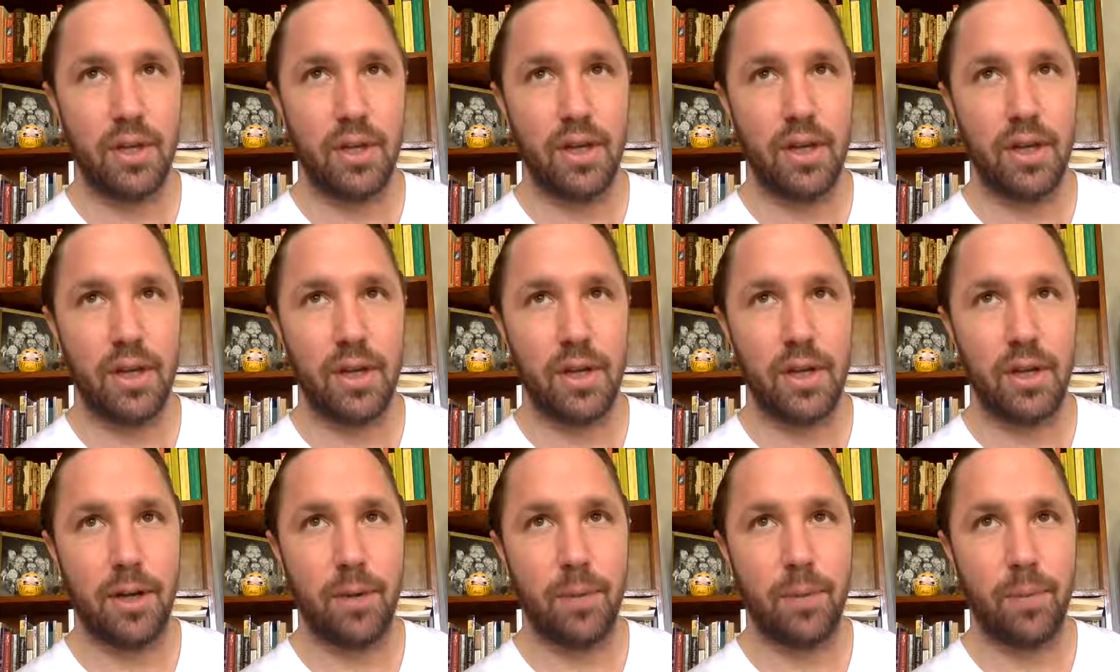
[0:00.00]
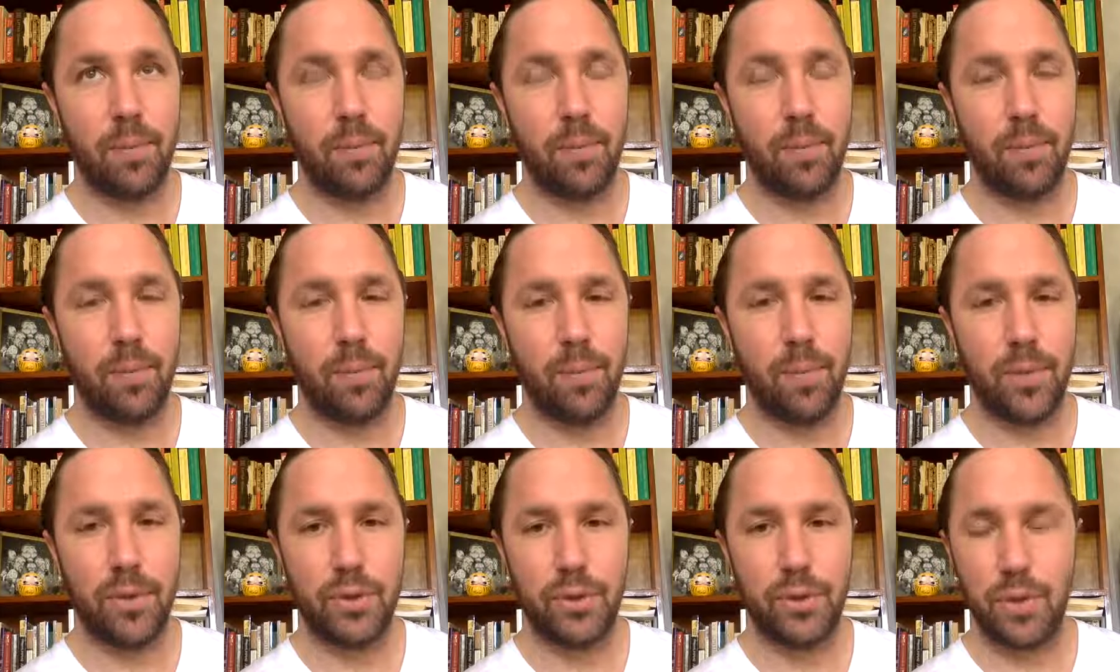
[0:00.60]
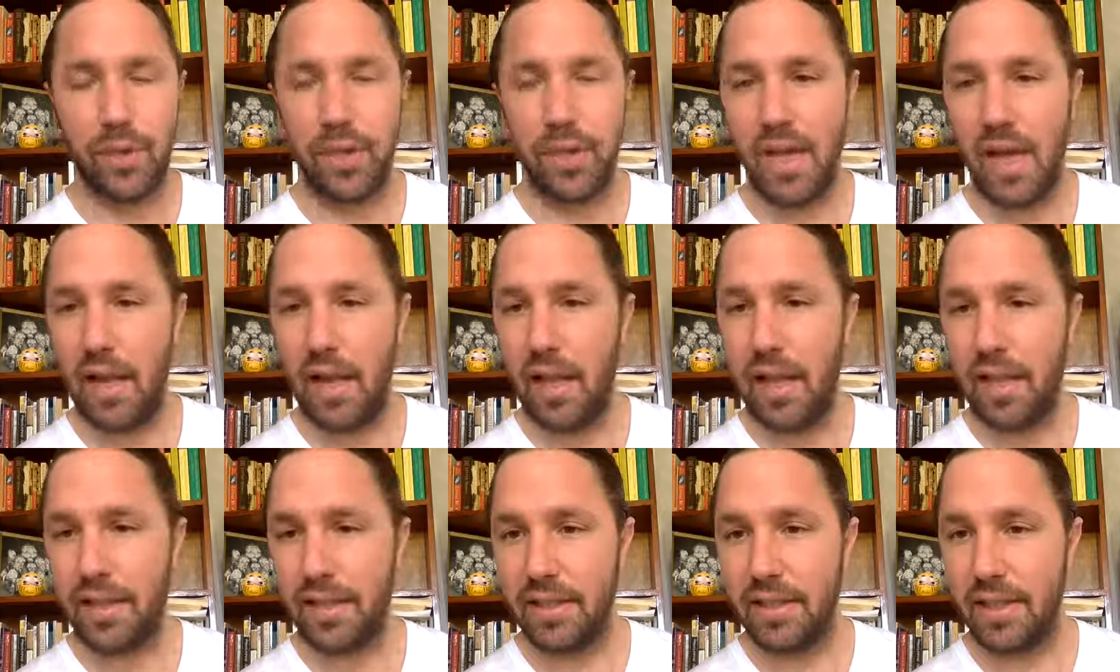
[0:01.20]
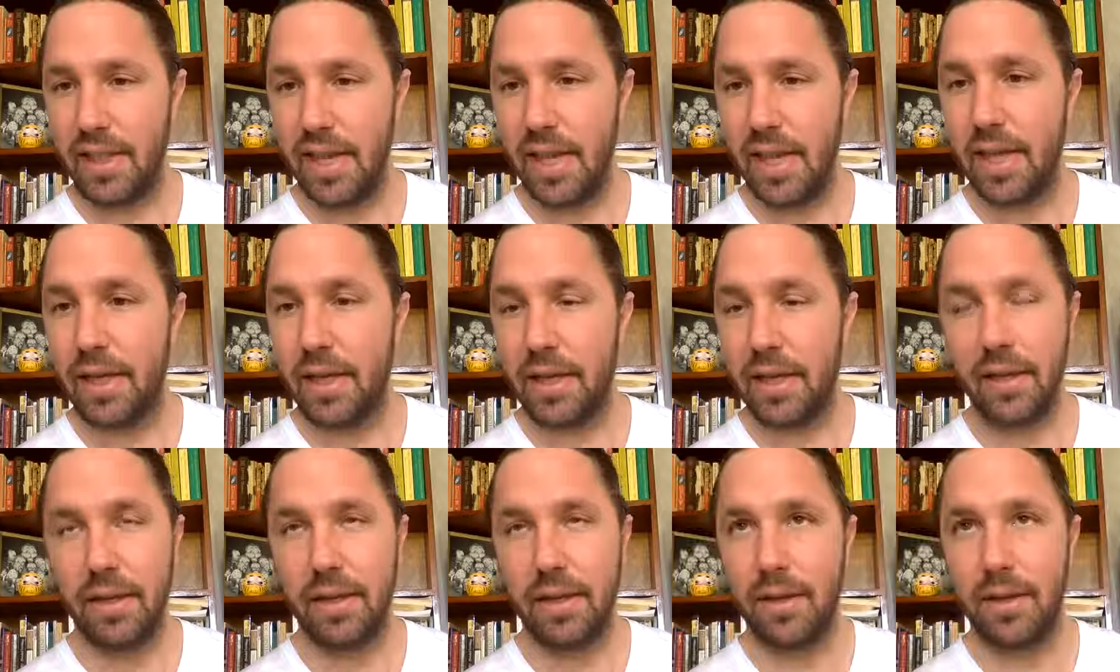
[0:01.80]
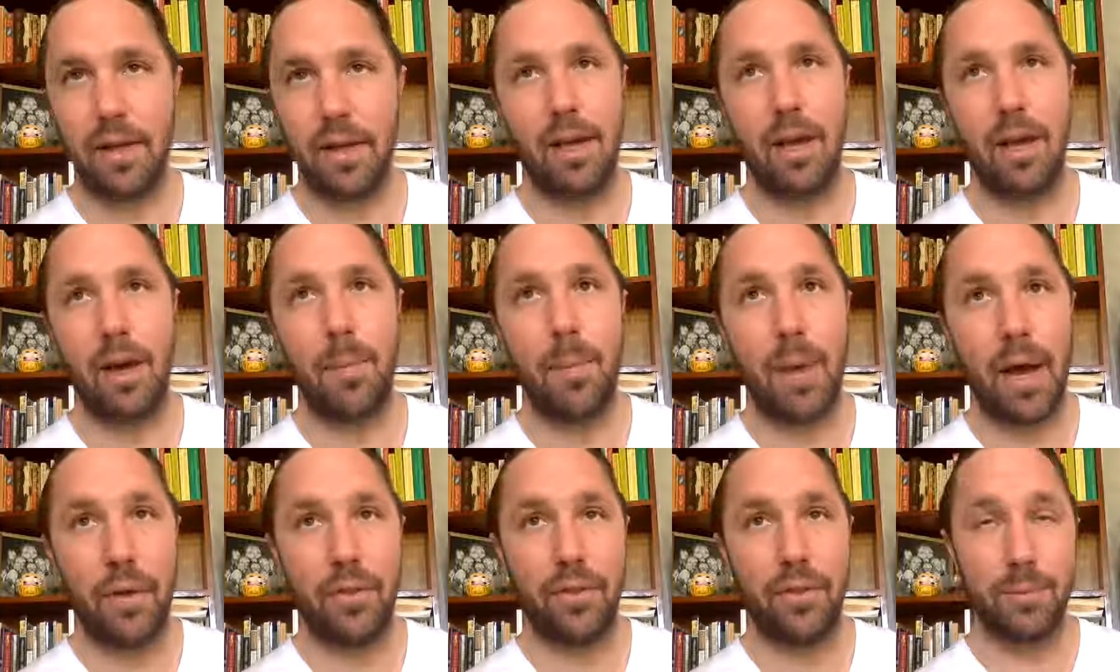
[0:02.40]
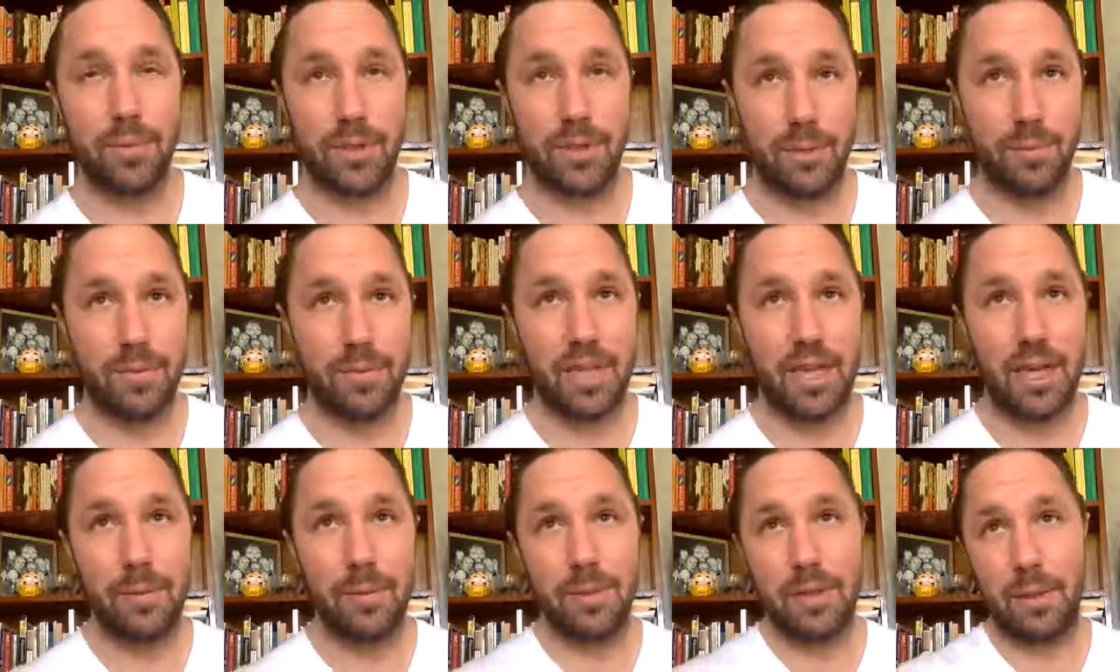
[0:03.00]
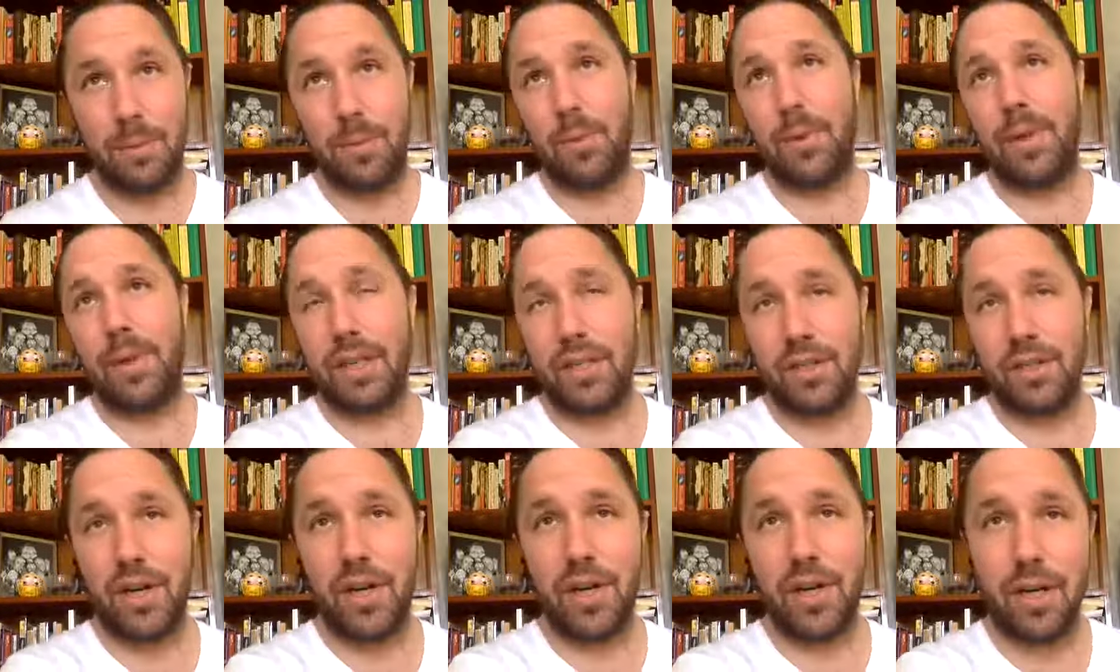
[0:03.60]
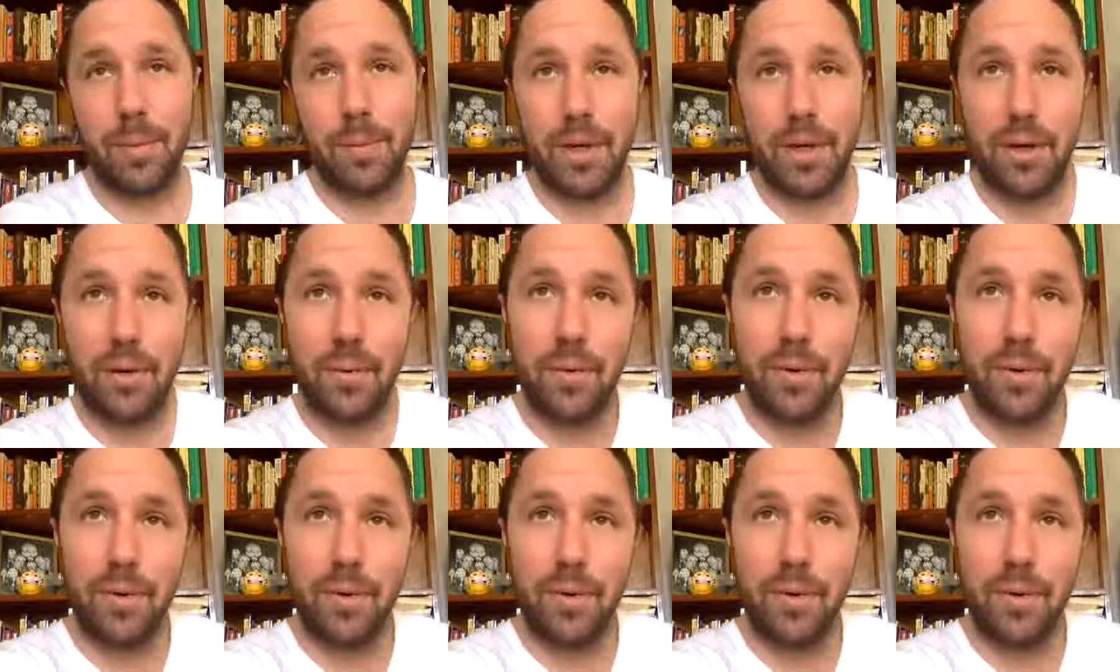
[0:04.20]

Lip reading: There's really not a lot to say about them sometimes. I mean, we can talk about